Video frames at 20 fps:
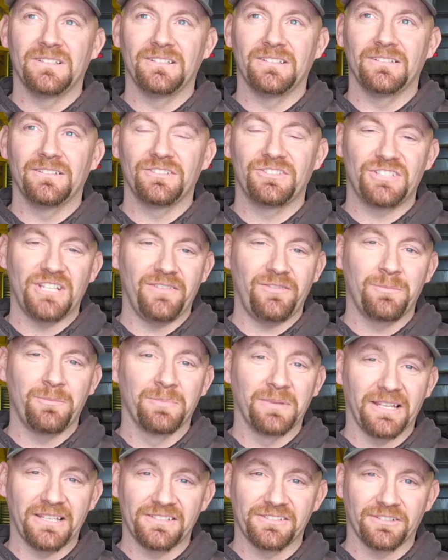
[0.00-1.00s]
Chevy
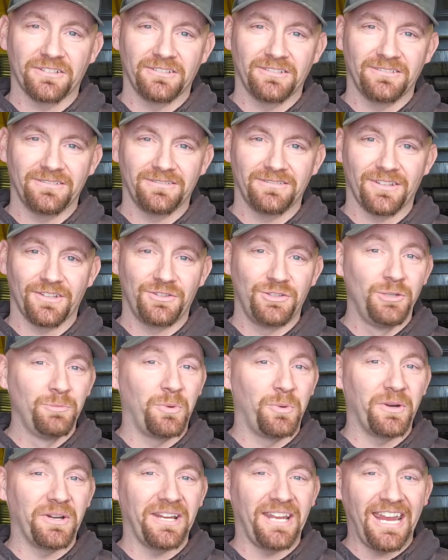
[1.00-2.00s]
Blazer, the
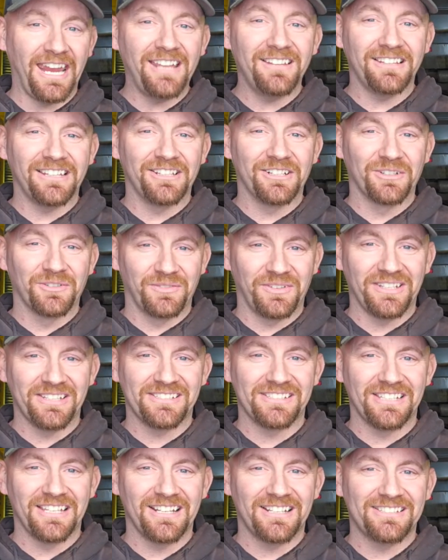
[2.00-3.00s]
2.8 liter
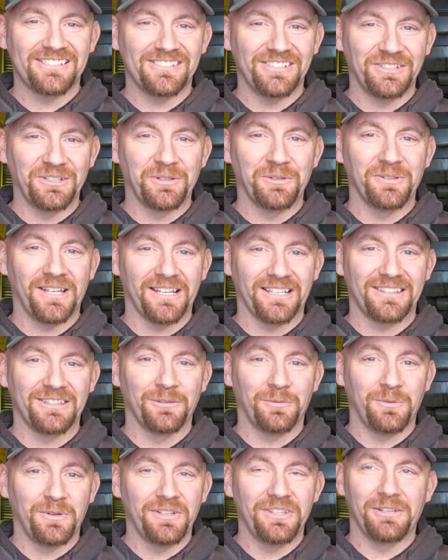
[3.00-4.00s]
V6, you know, like the
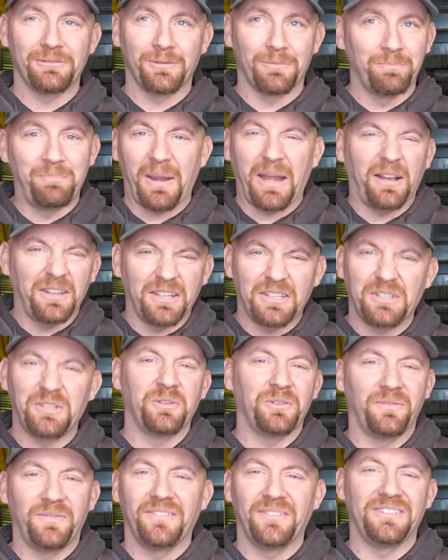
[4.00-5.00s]
one that would barely
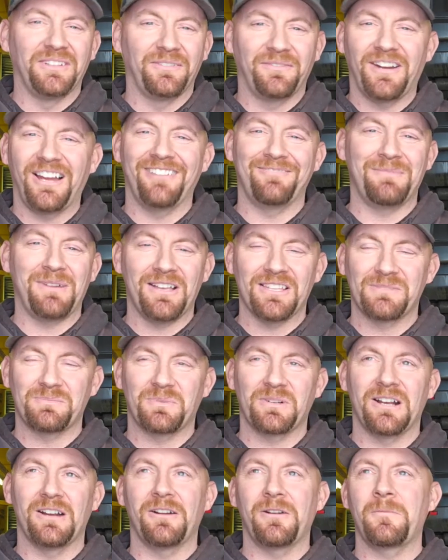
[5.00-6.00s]
do 55 miles
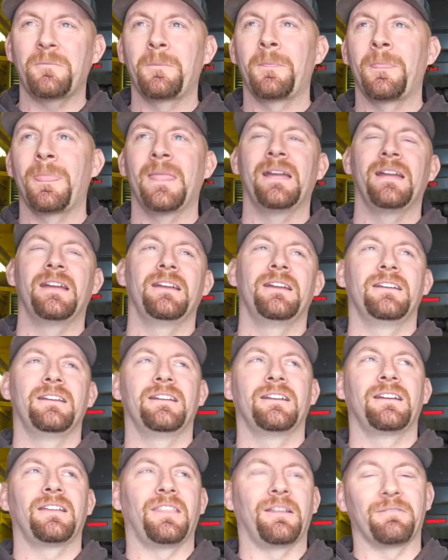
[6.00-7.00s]
per hour.
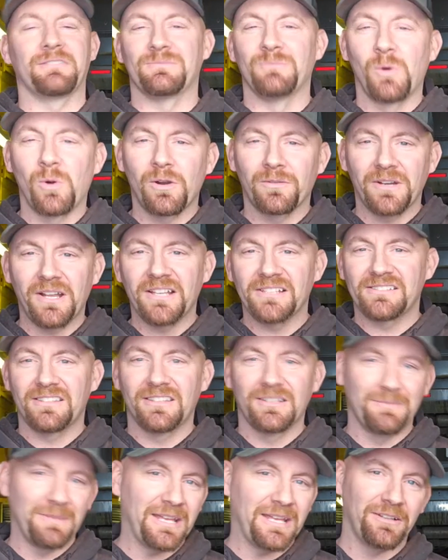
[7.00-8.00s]
There was more rust
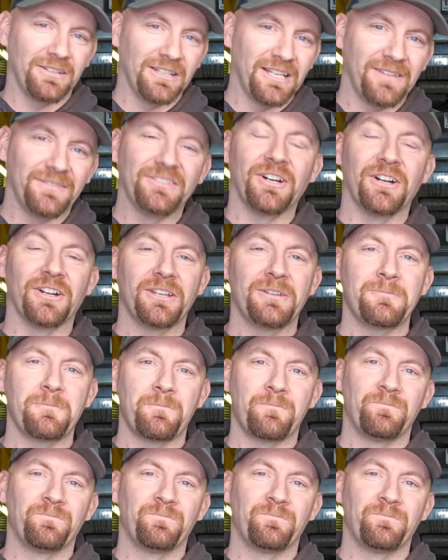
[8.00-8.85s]
than metal left on it.